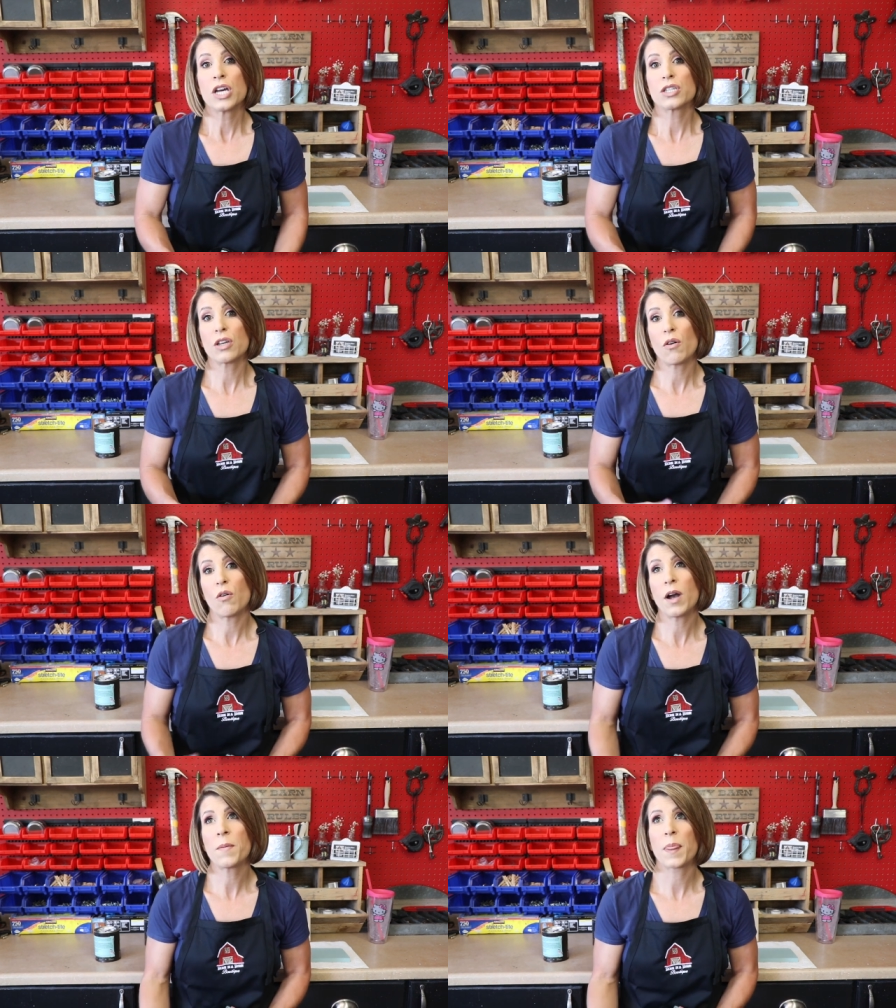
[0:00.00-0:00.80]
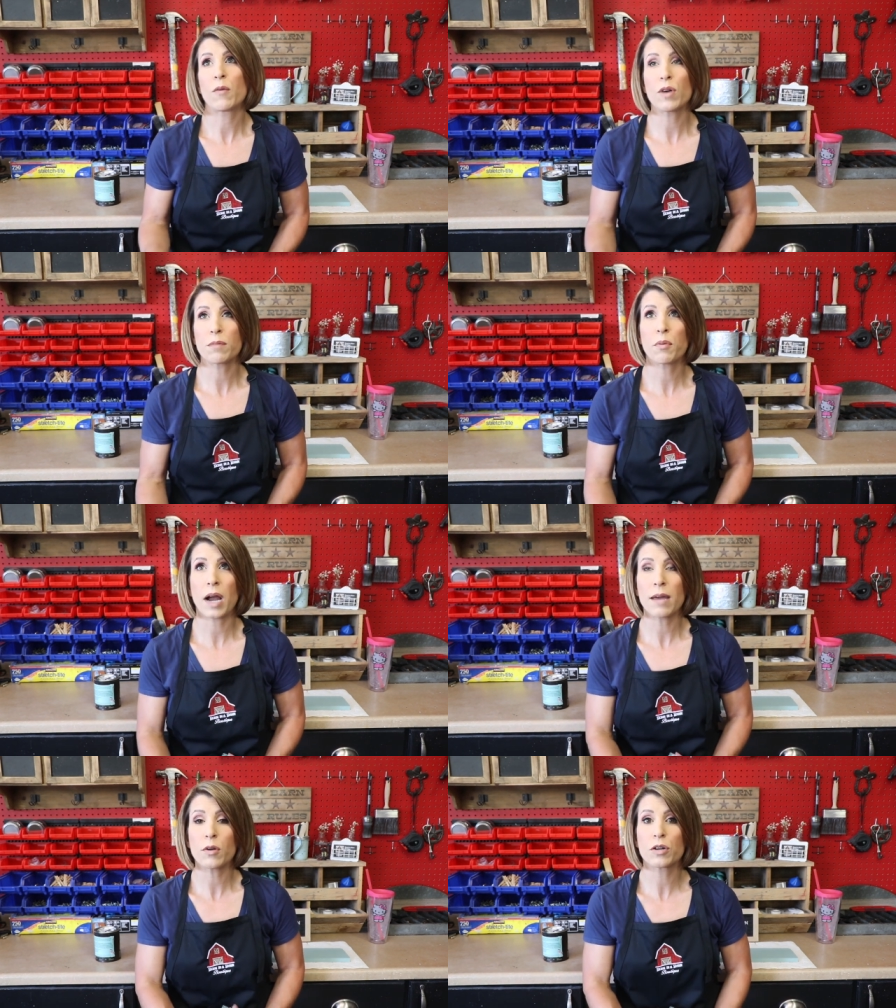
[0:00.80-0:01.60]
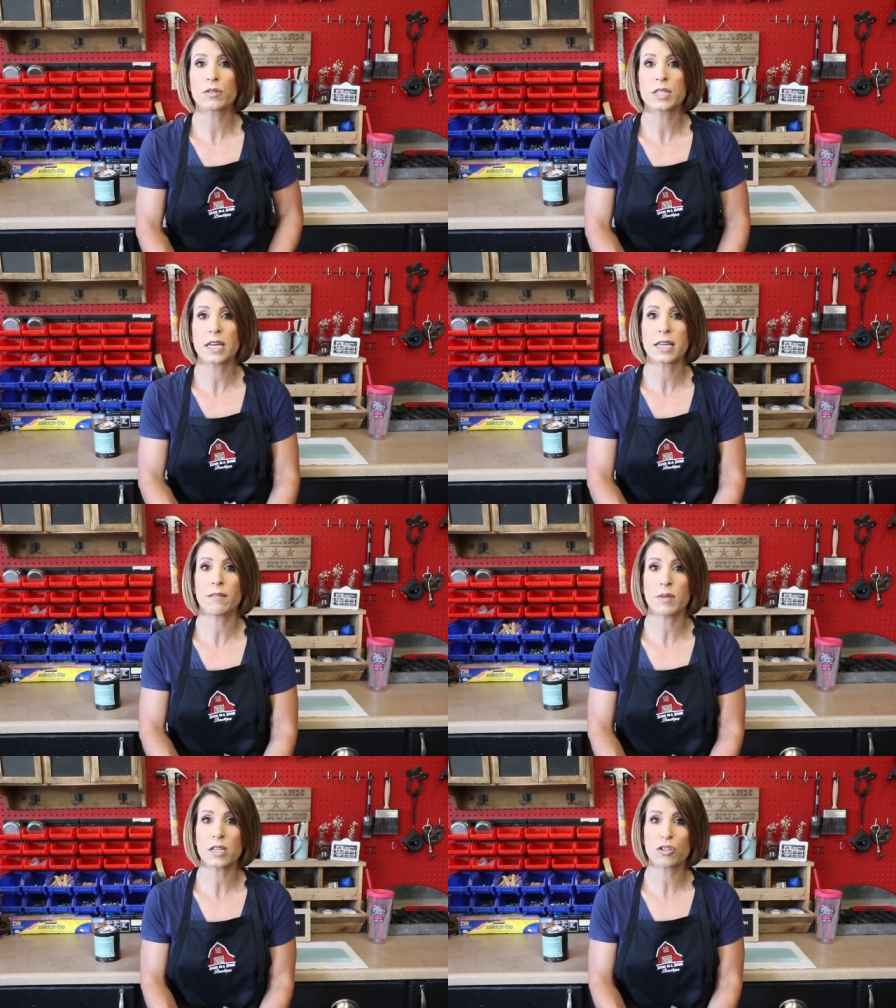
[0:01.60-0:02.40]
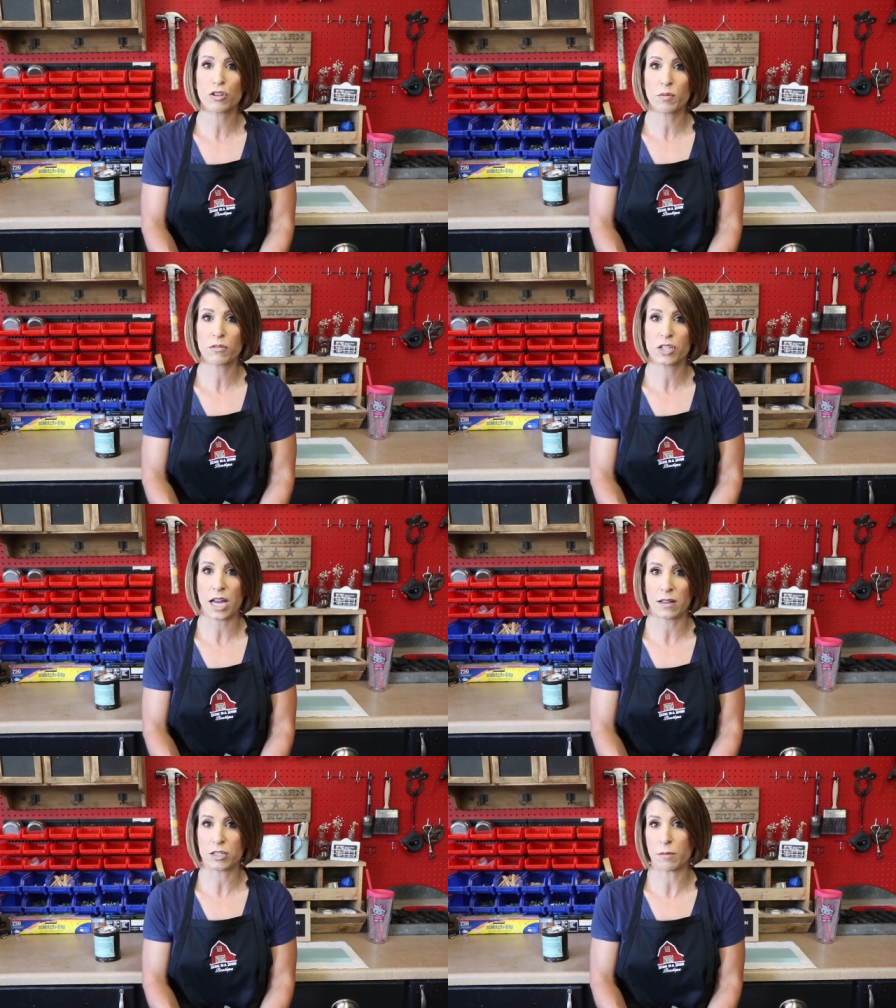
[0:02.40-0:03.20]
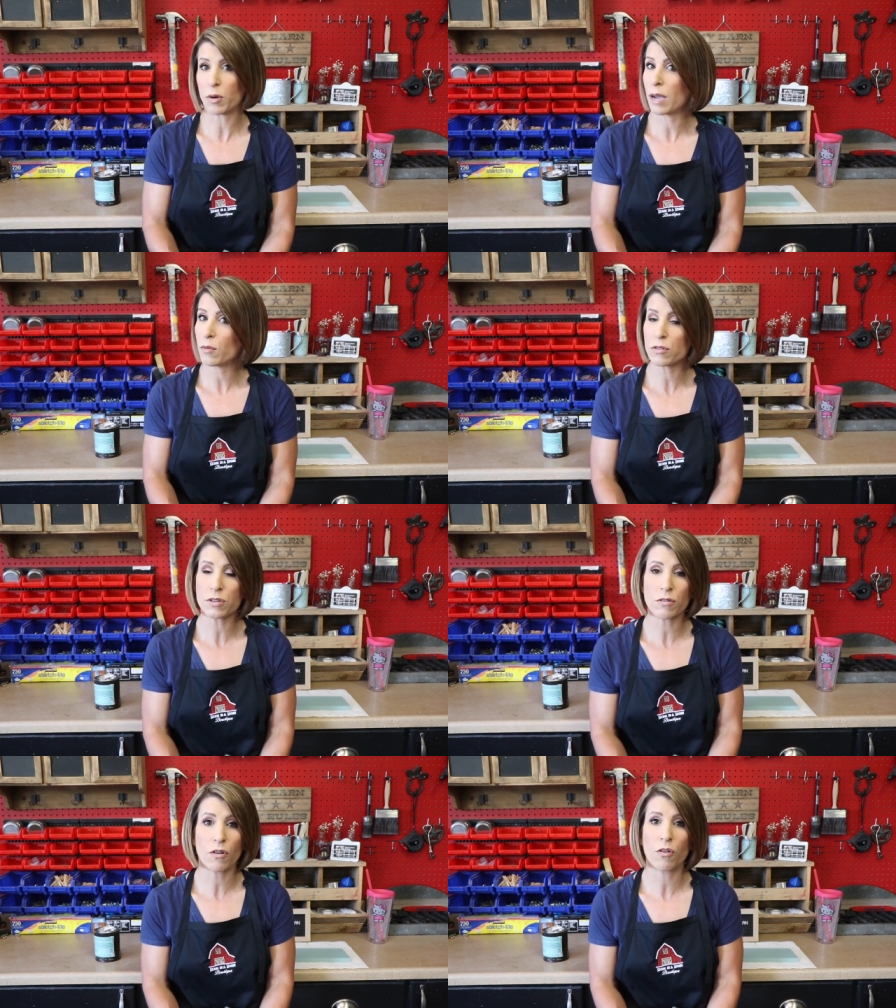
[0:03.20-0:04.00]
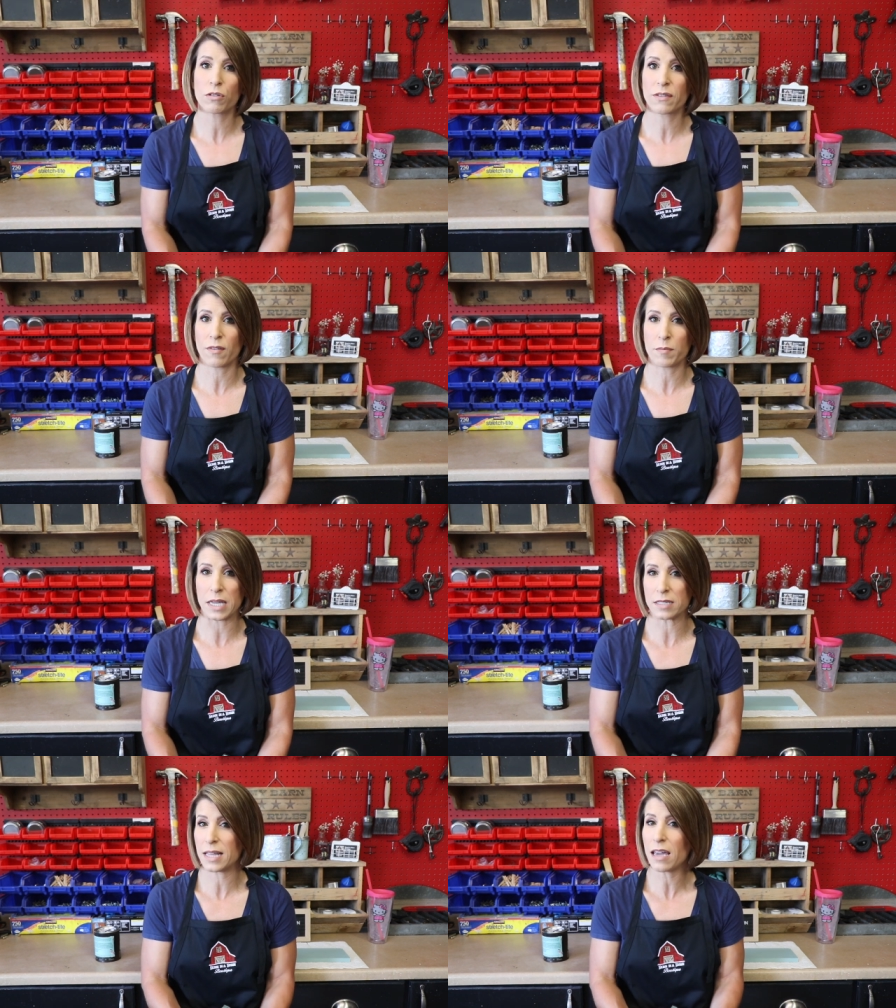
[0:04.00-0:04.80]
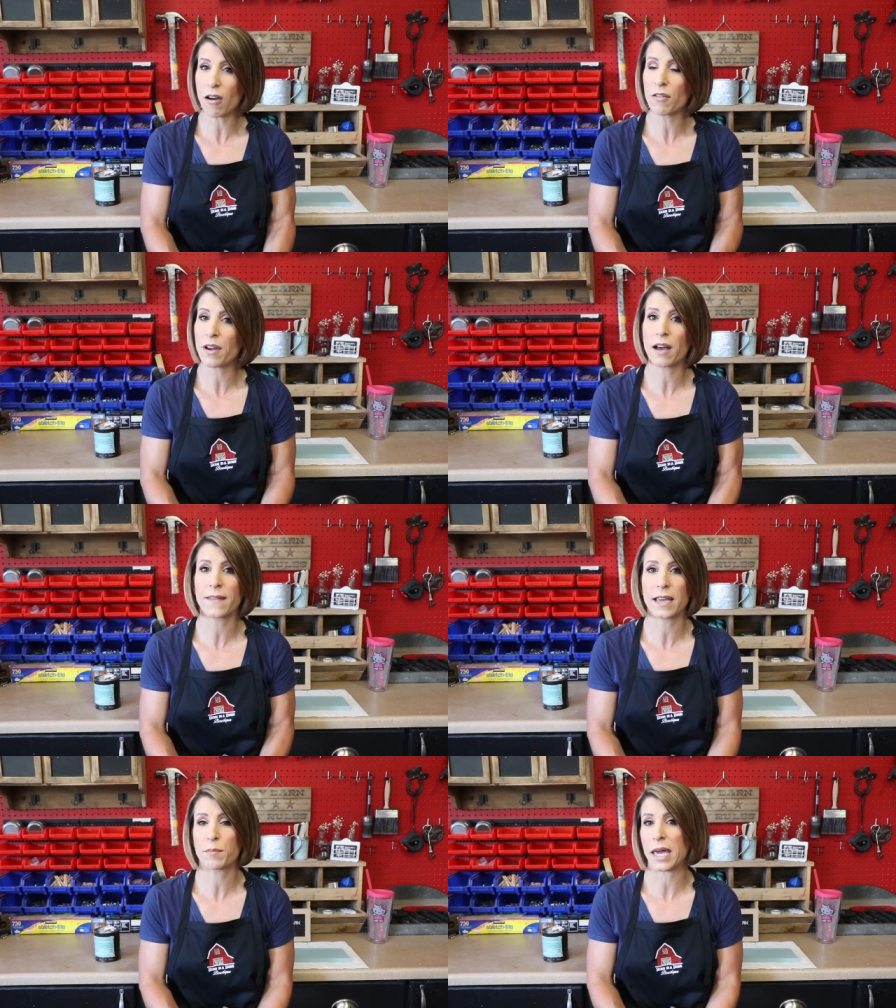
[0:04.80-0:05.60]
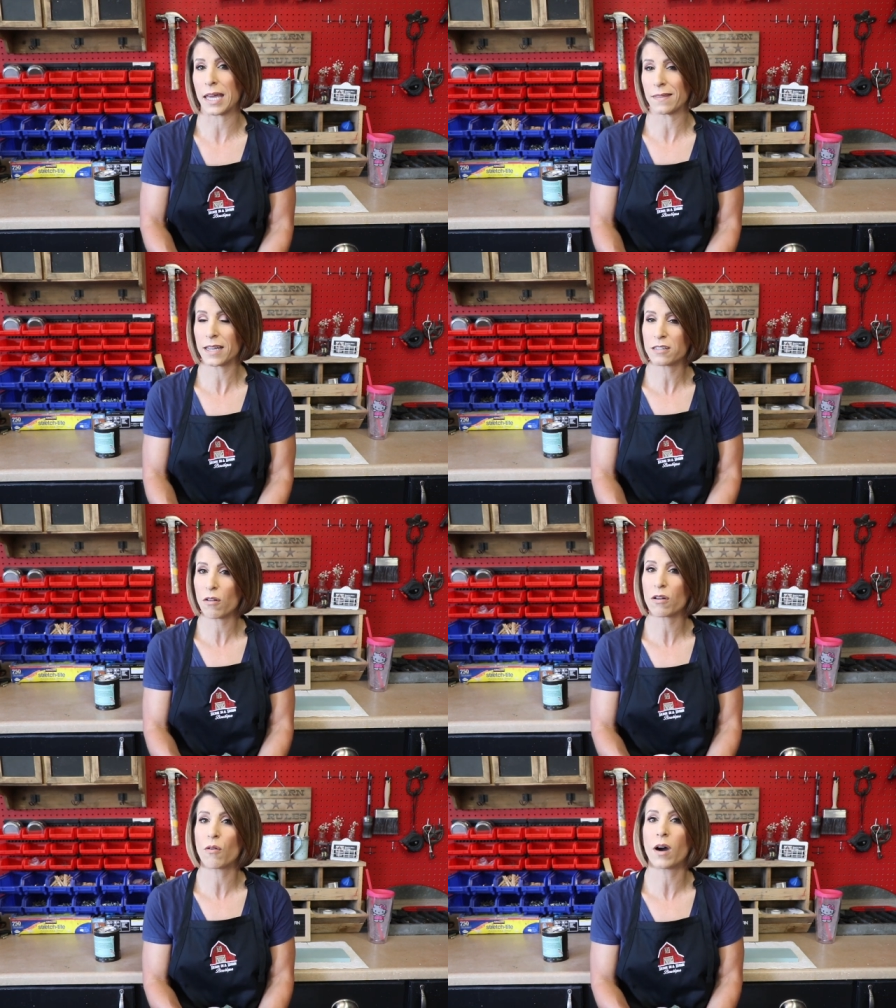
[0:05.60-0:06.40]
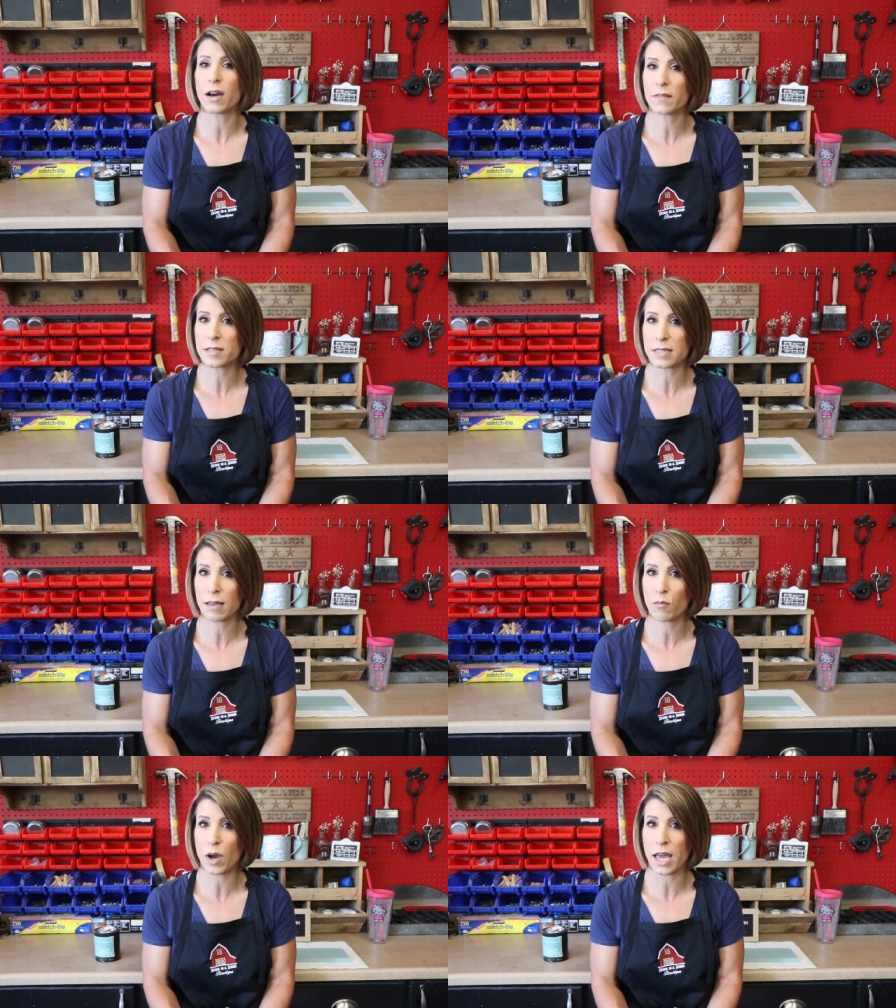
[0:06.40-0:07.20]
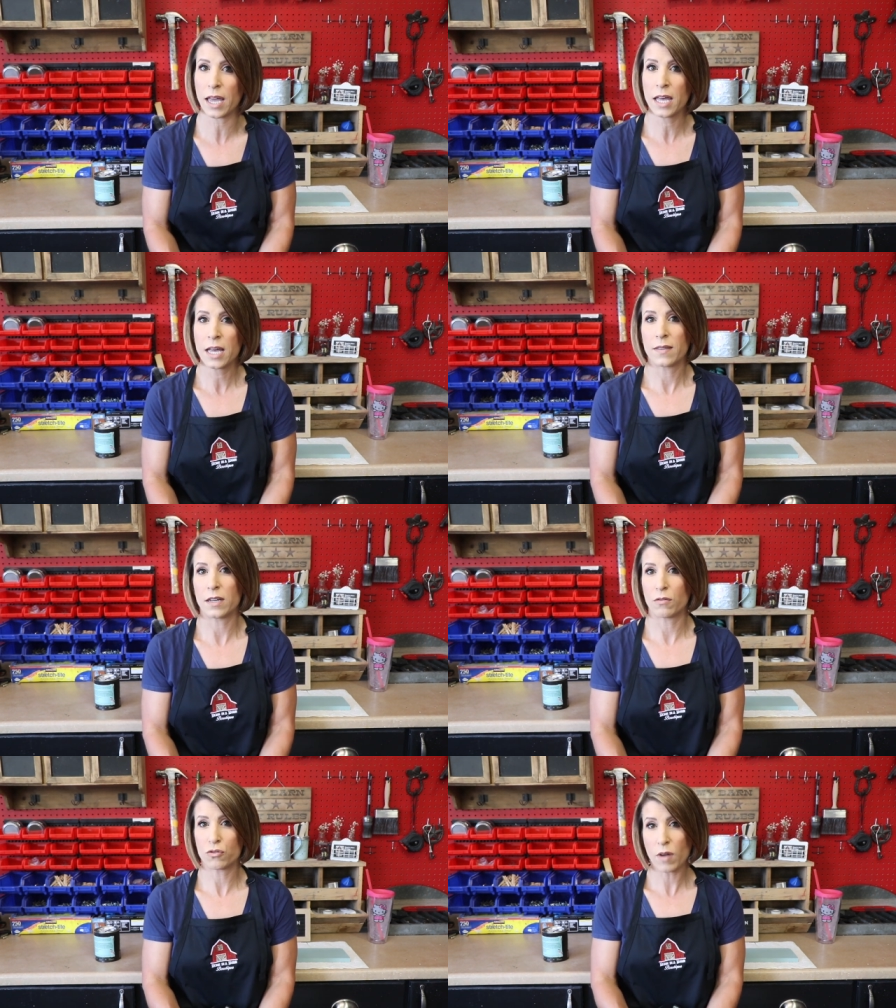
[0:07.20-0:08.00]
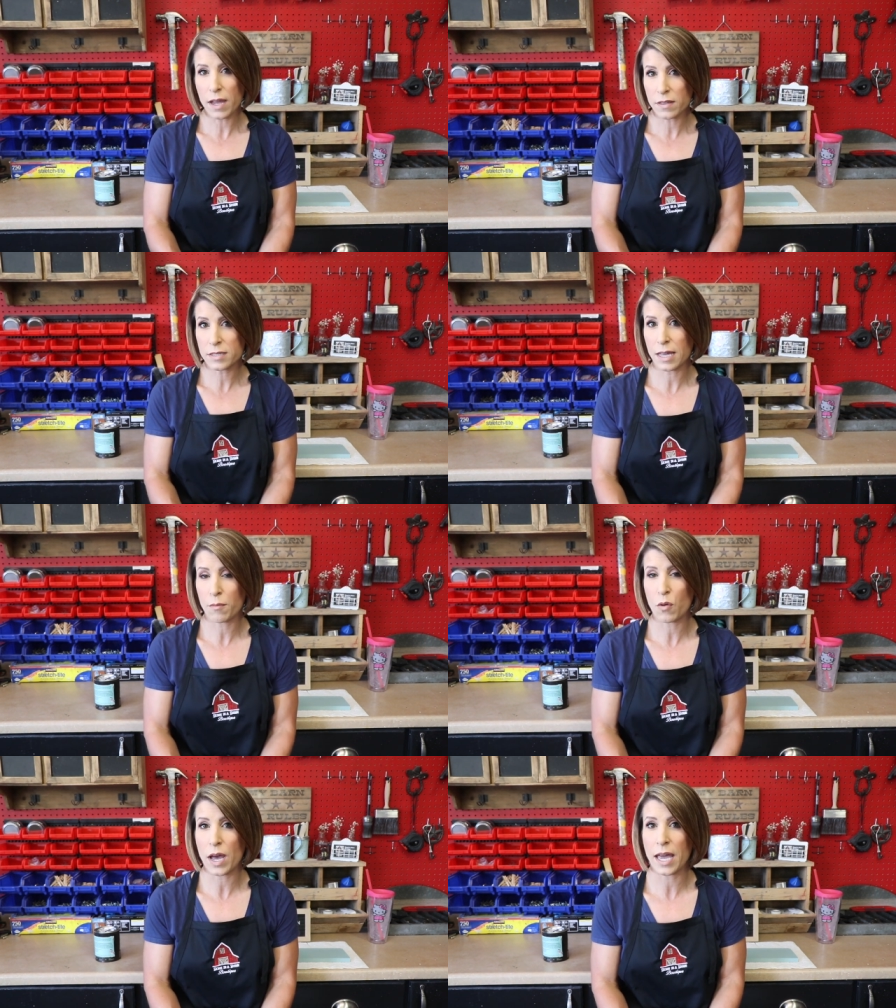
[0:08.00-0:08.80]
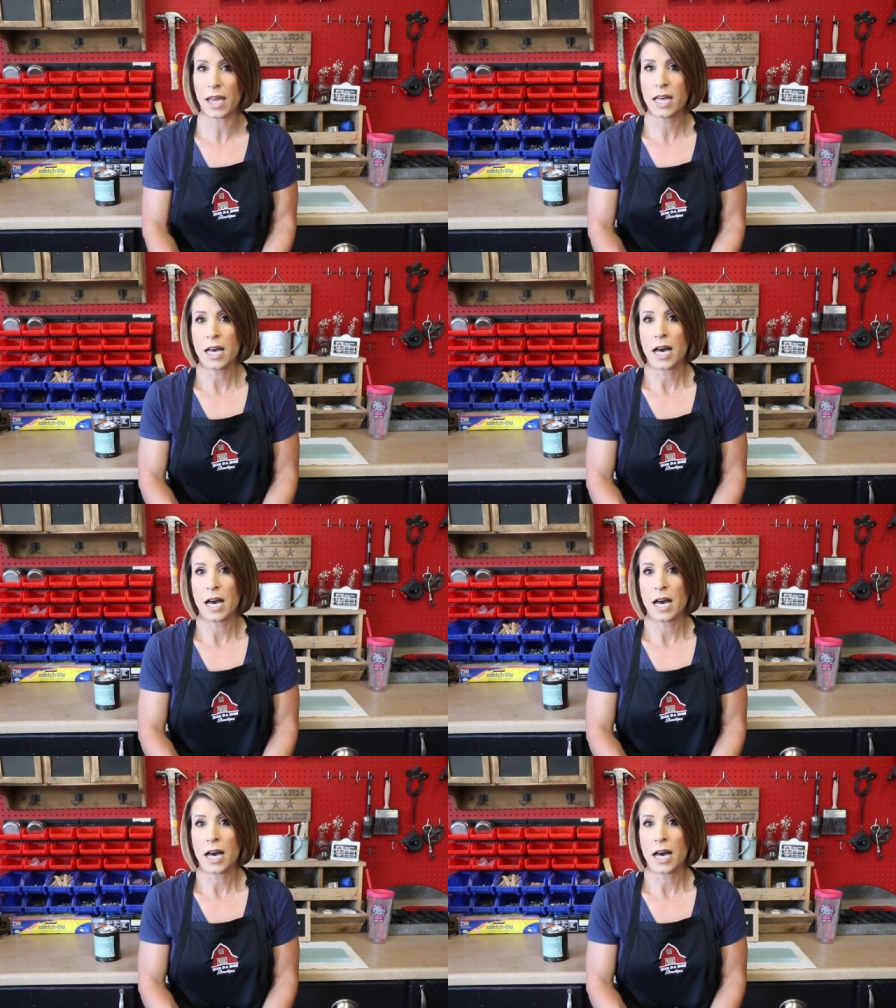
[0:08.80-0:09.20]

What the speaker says: So with primers, it can be super challenging. Primers are a whole different beast. They are not like paint. They don't go on the same way. They don't dry the same way.